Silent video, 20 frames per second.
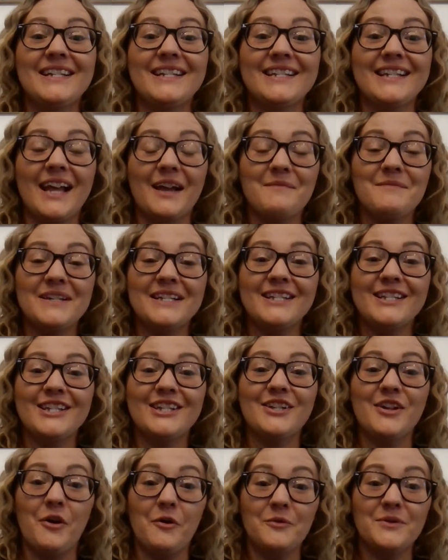does that mean
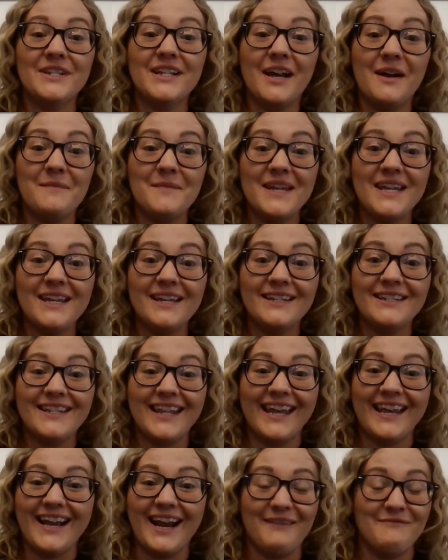snow's coming?
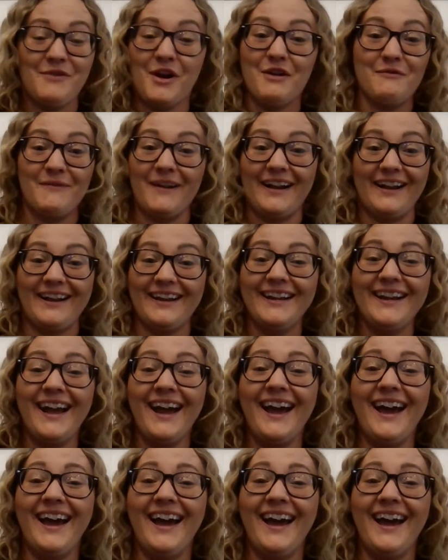Like, I'm not ready.